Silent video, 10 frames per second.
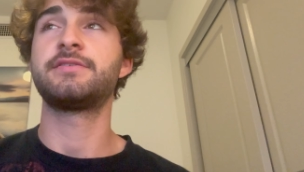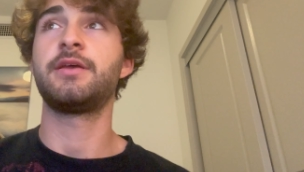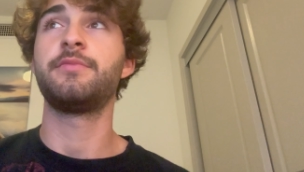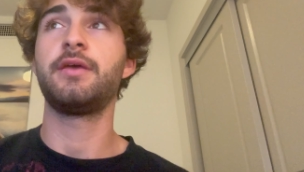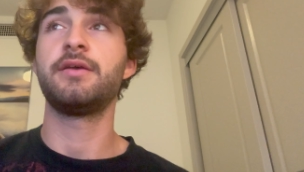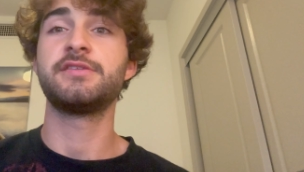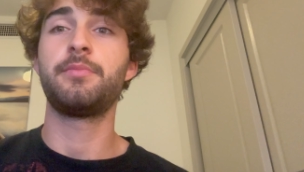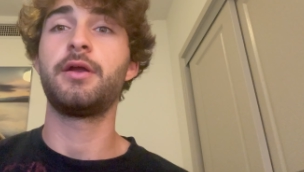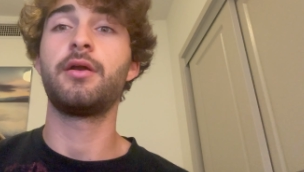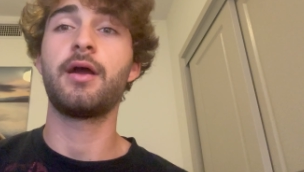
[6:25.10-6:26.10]
same thing as the
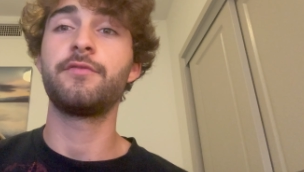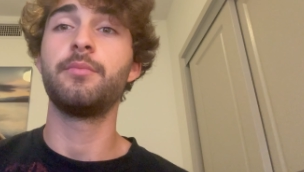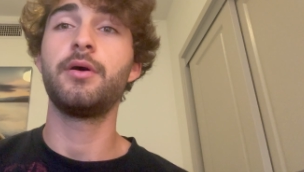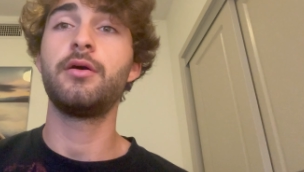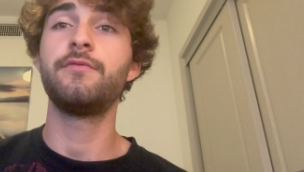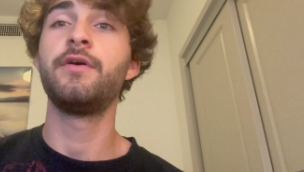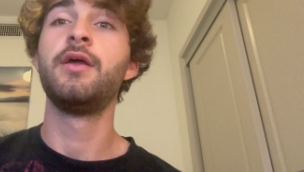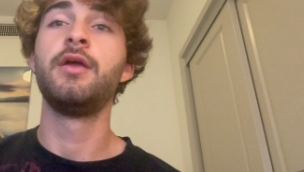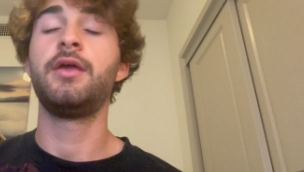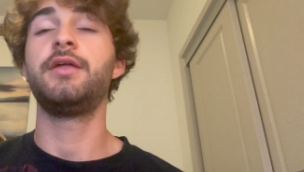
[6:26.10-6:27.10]
paragraph above.
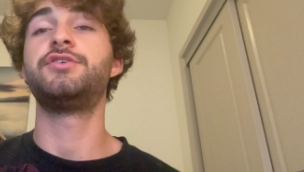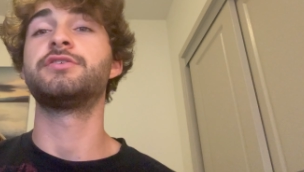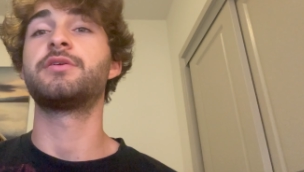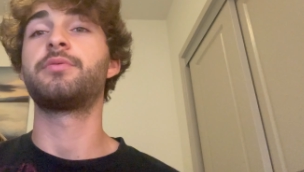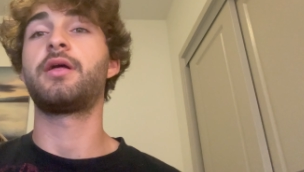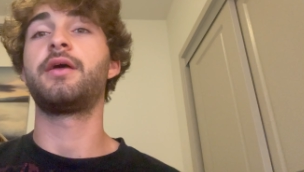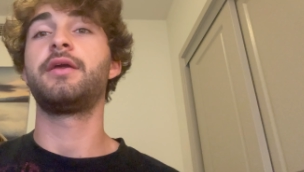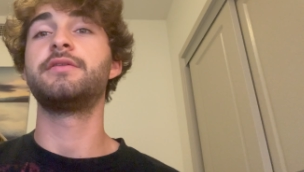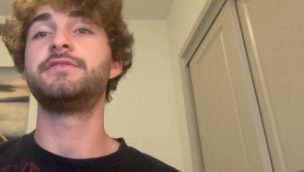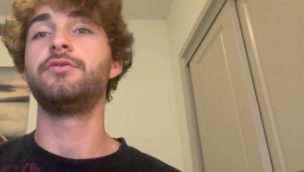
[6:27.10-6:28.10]
It's just applying
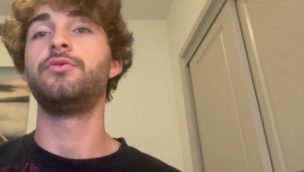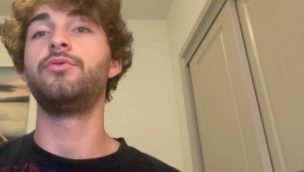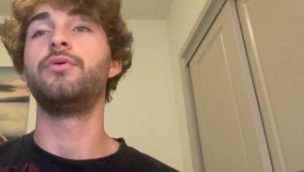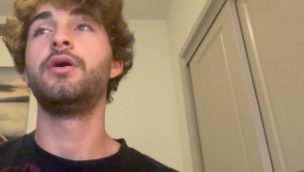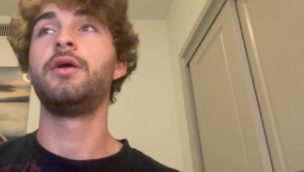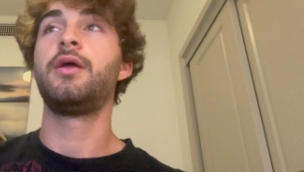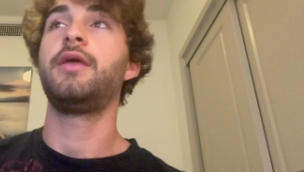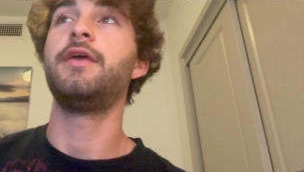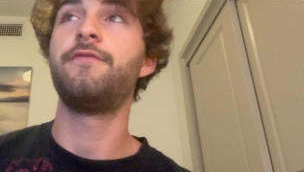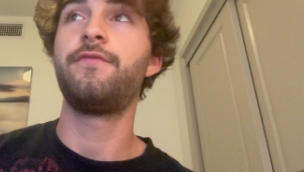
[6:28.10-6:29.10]
it to
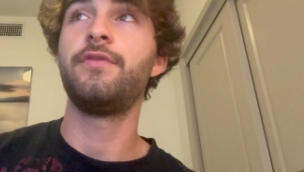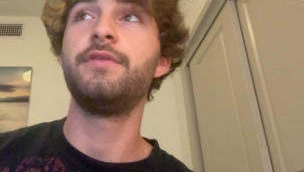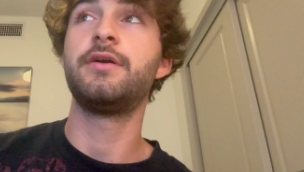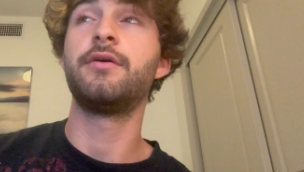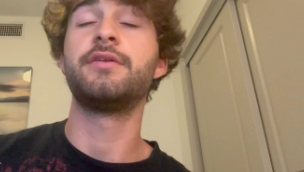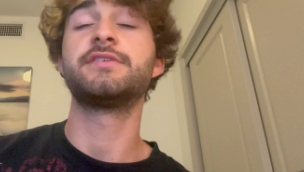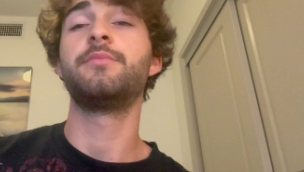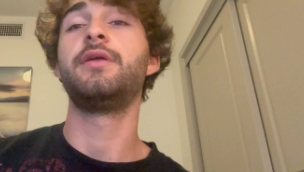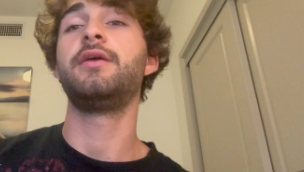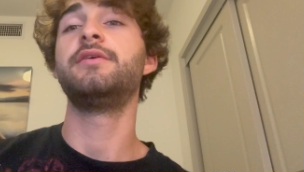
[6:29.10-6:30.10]
if the clearance
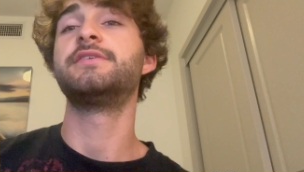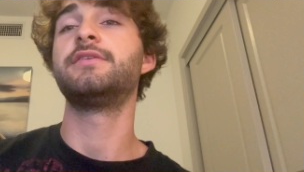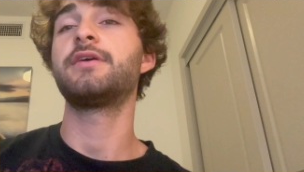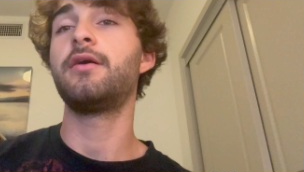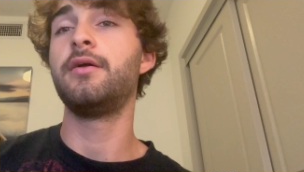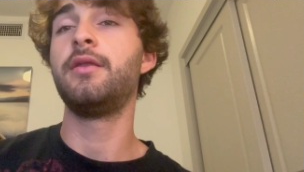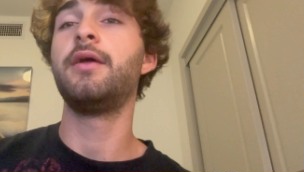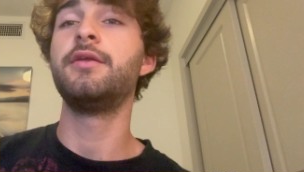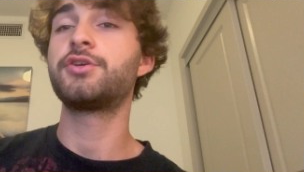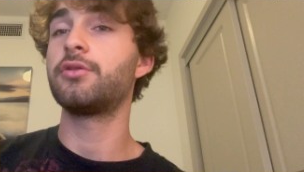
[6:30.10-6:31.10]
limit isn't an
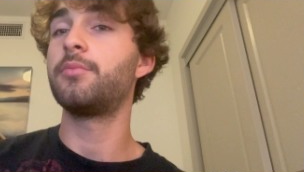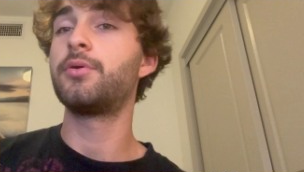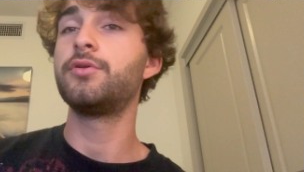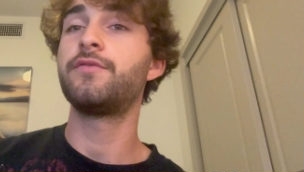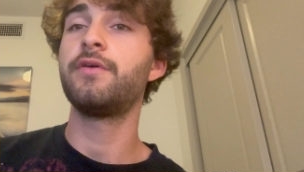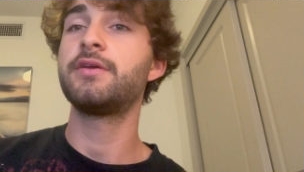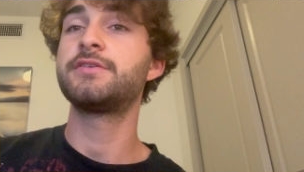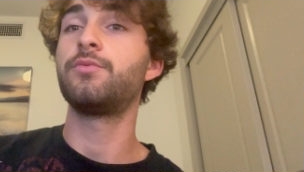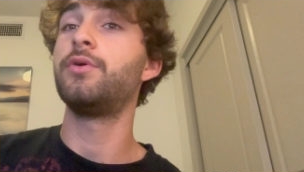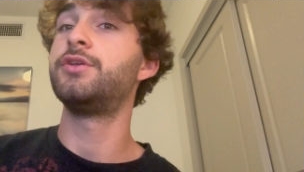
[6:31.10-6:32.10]
initial approach
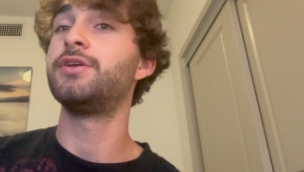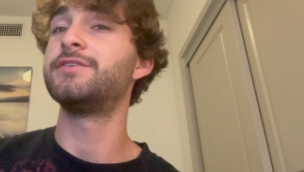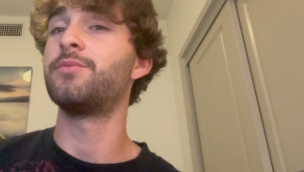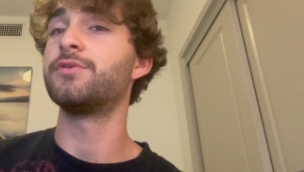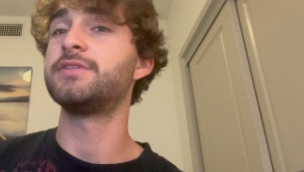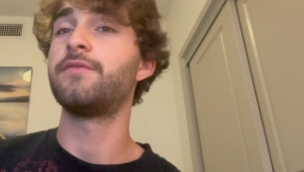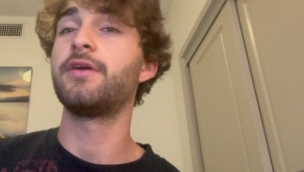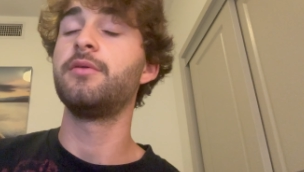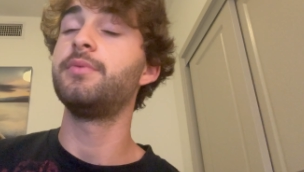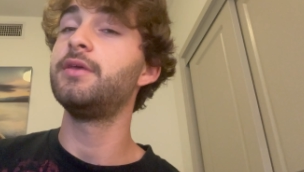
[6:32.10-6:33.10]
fix, which it's almost never
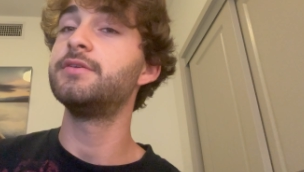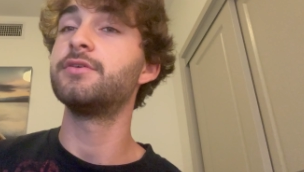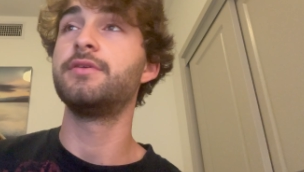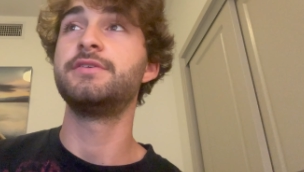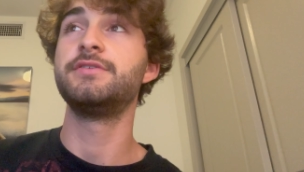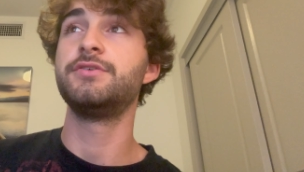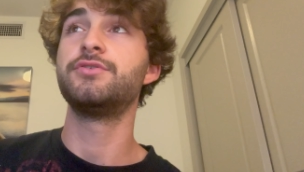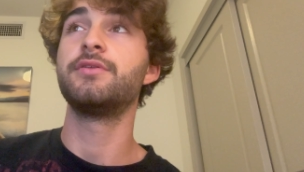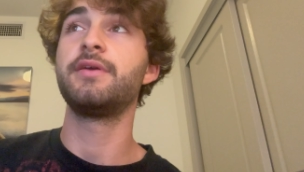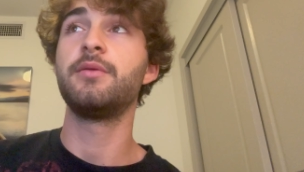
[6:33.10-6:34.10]
going to be, so this is
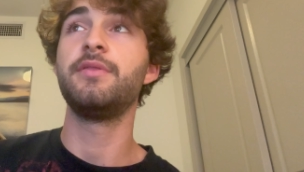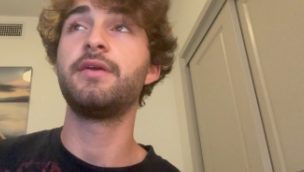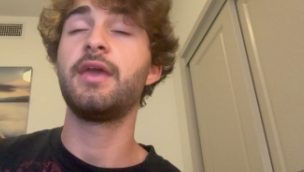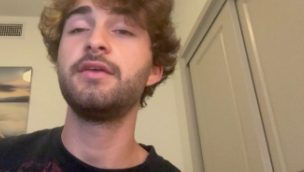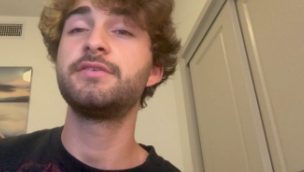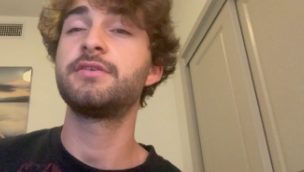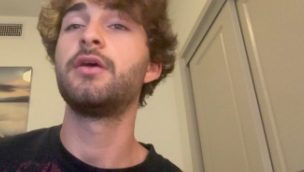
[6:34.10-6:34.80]
usually going to be the case,